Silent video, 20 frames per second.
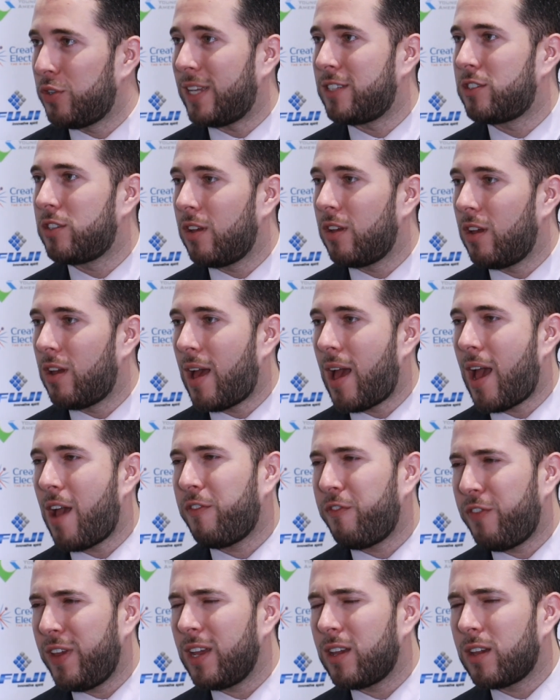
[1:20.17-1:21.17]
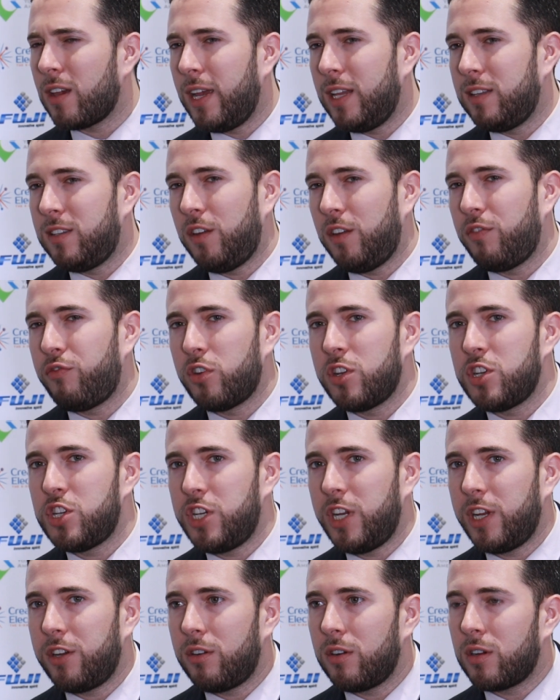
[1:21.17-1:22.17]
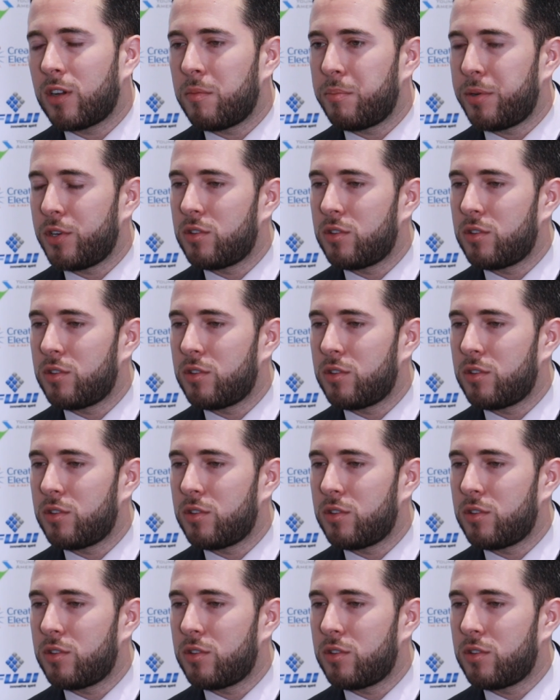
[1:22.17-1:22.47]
So that's, I think, a differentiator